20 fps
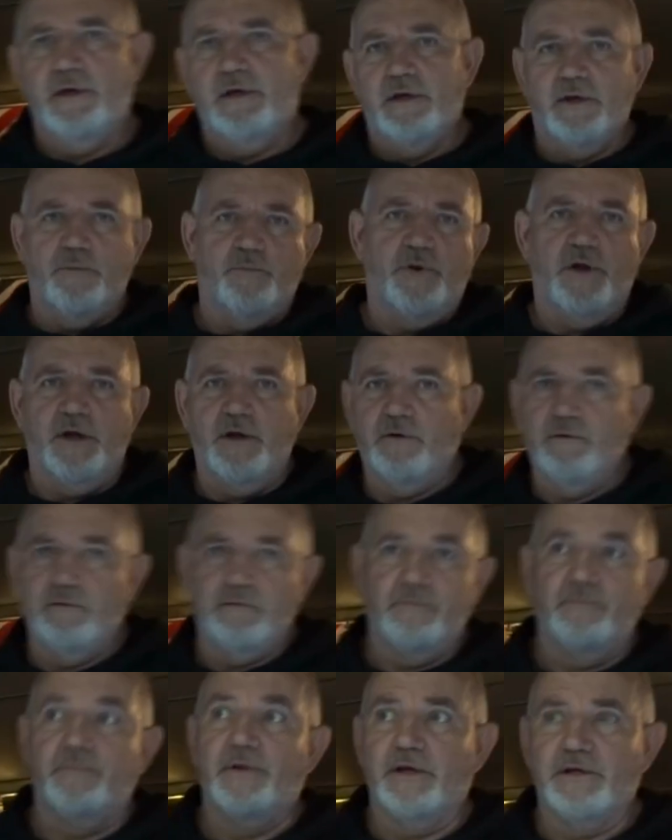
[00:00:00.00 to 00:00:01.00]
And Pierre will
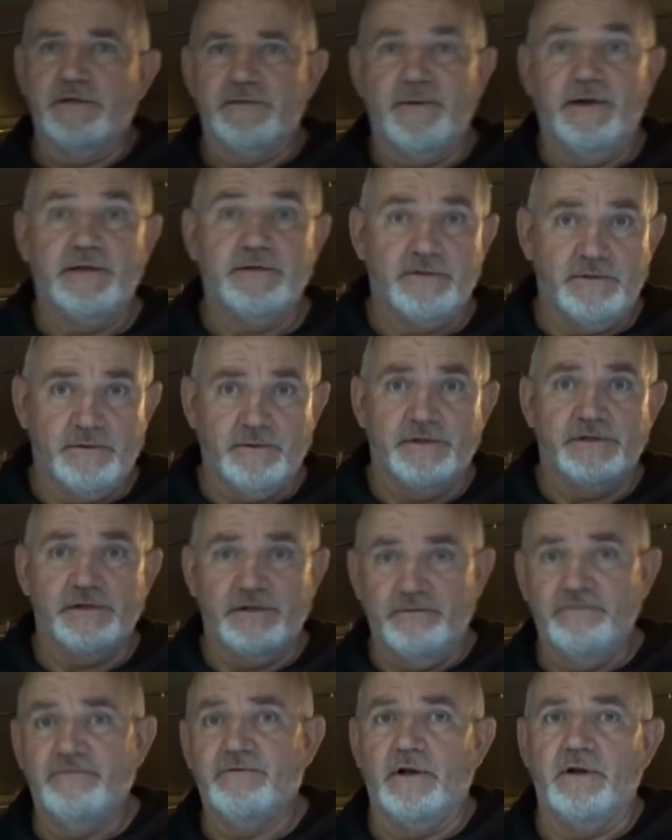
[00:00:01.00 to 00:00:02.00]
be expected to actually
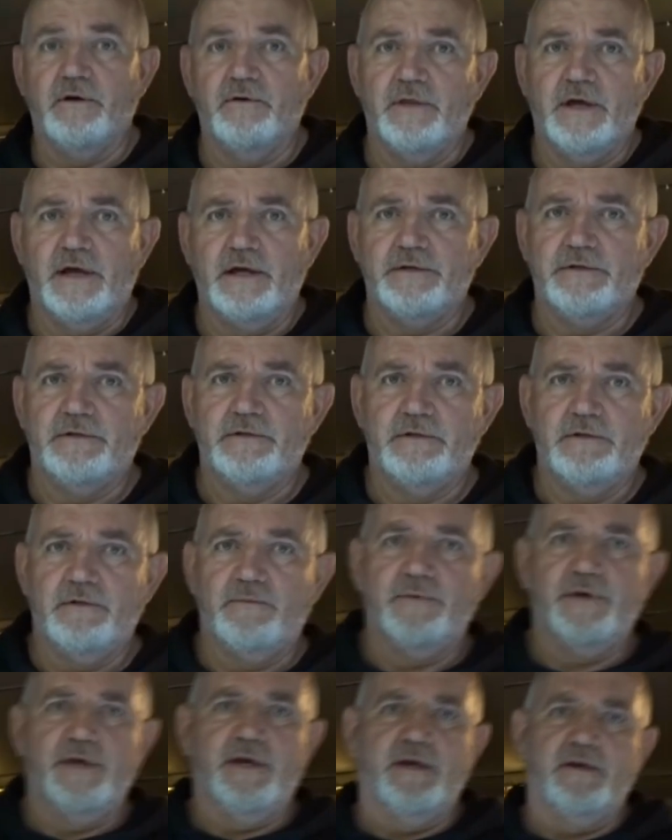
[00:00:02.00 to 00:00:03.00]
follow that. And
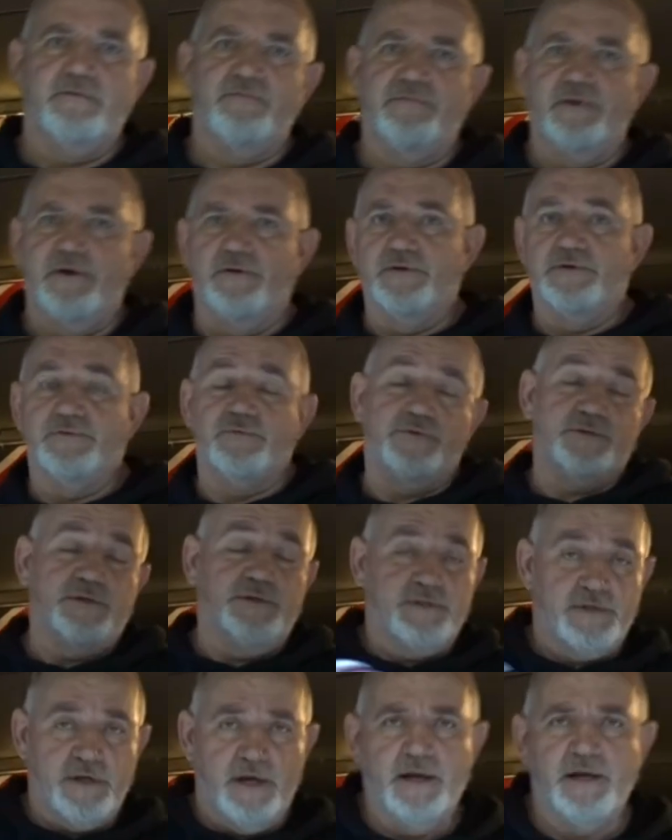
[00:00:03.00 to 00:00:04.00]
we have various
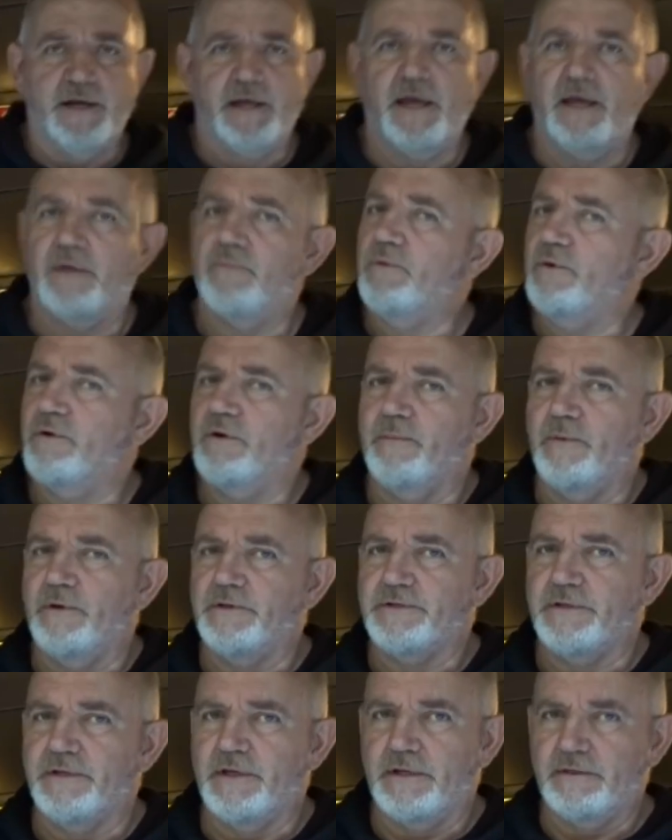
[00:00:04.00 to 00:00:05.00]
routines, and again, we'll come on
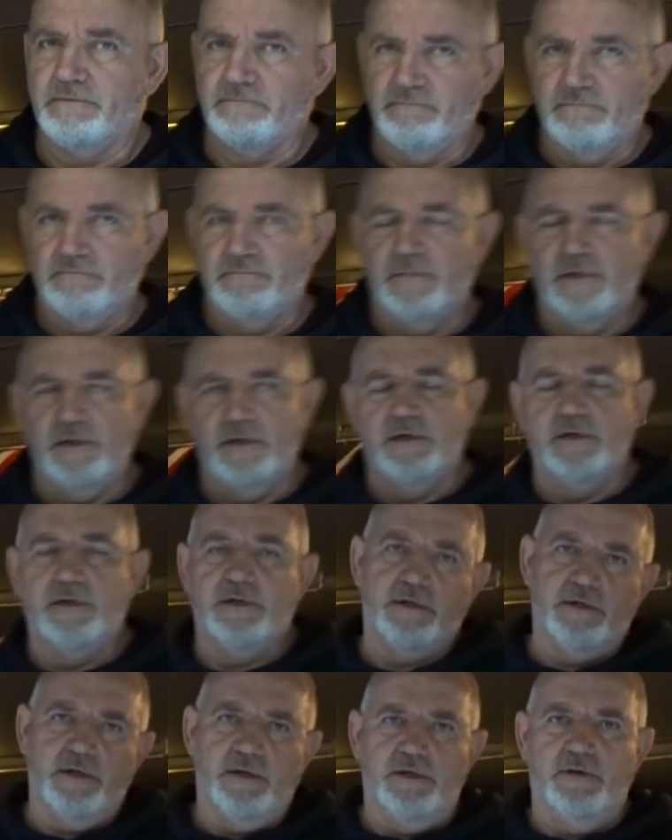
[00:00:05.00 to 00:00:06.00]
to that
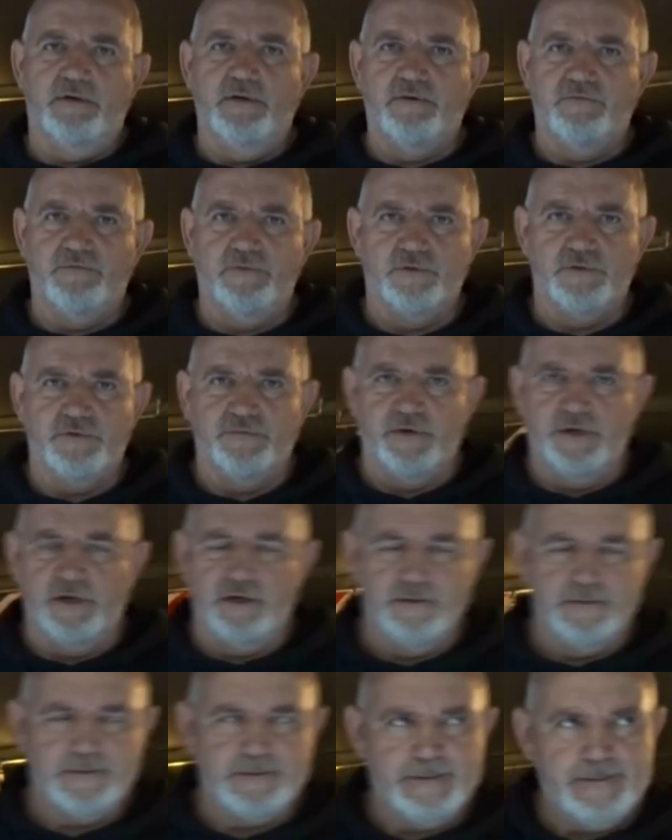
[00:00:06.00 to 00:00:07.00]
in future
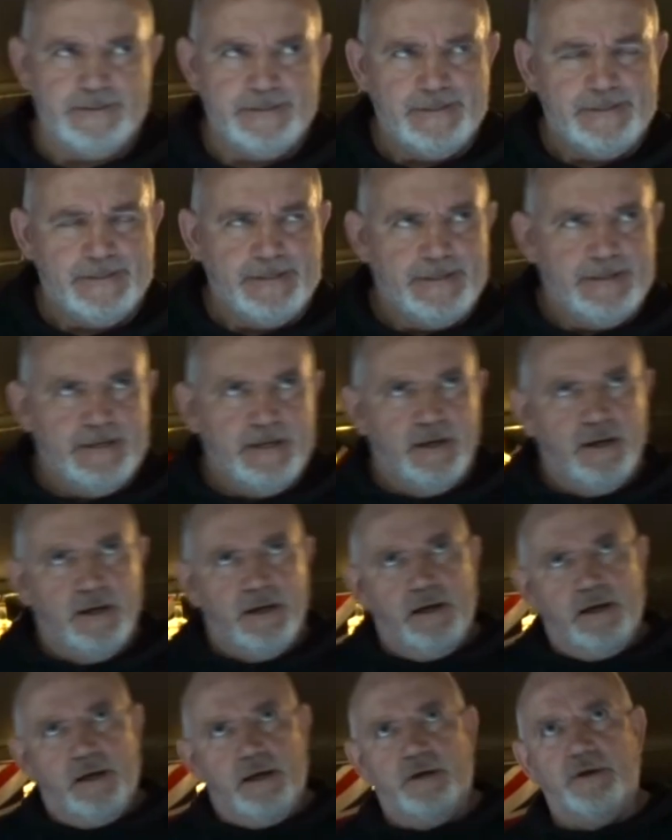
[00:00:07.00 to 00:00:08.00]
videos.
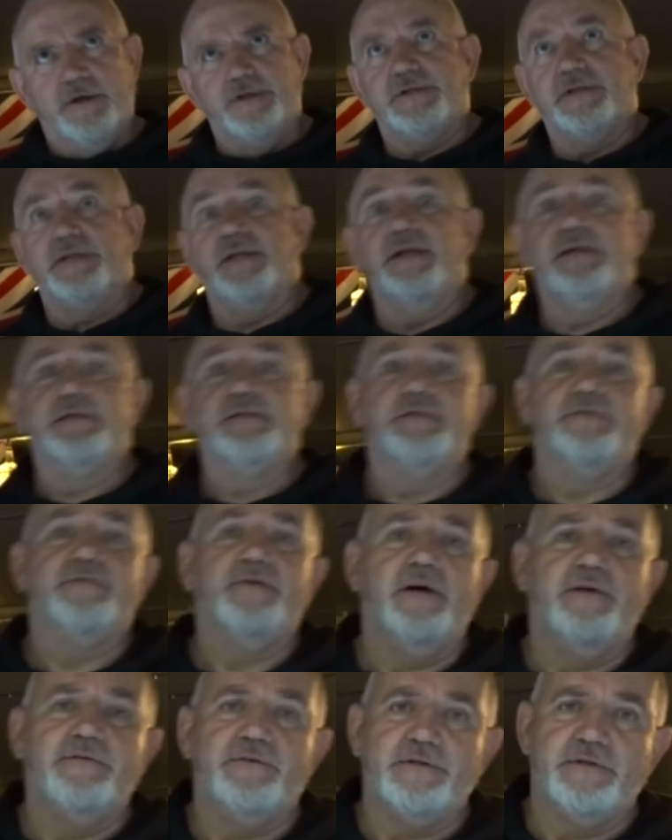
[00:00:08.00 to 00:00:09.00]
Okay, so the next is
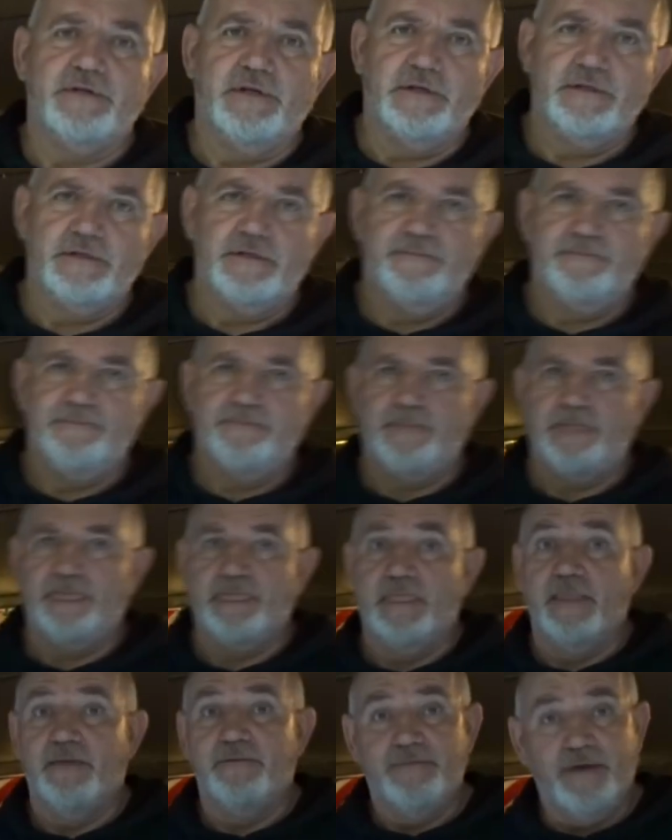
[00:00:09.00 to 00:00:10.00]
5 and 6.
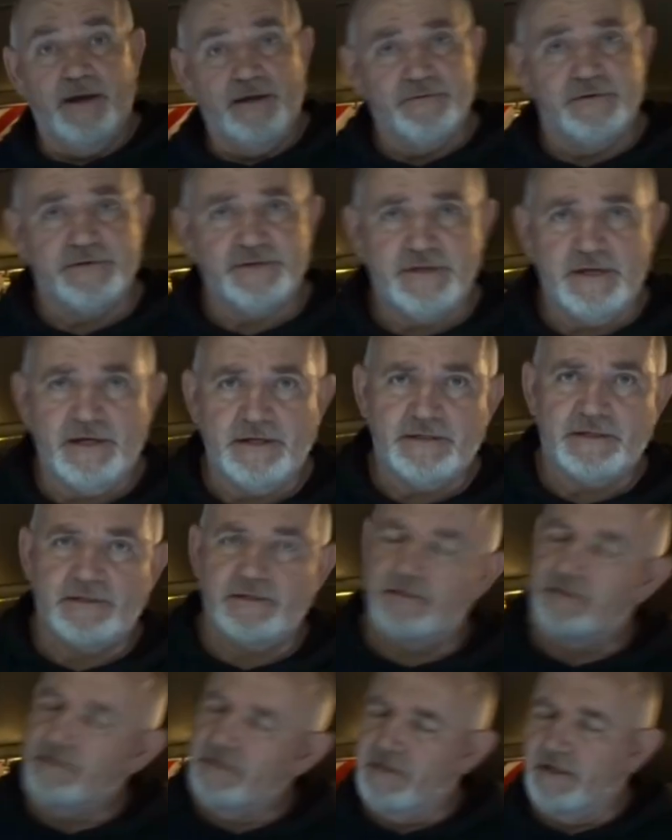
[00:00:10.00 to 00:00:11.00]
5 and 6,
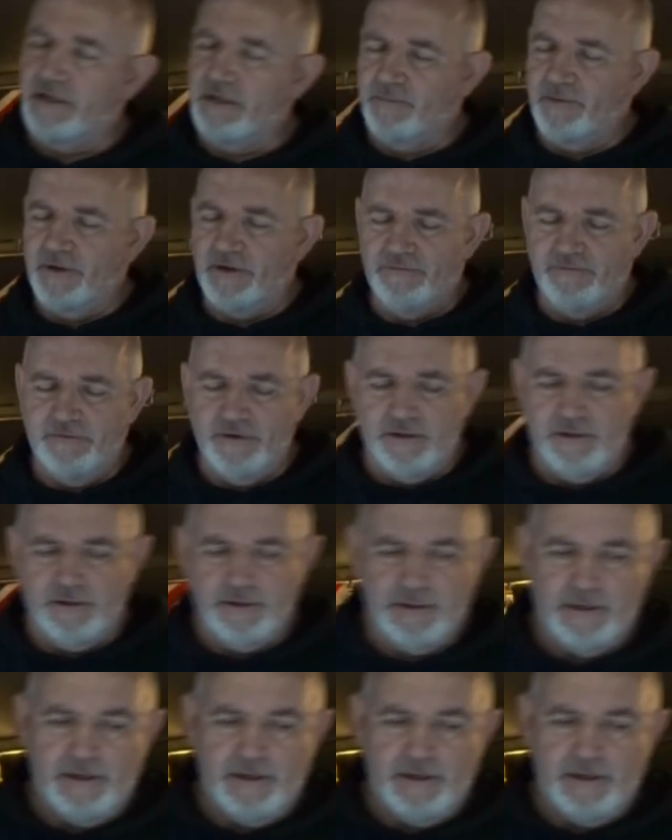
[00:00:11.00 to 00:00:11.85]
a little bit of fun.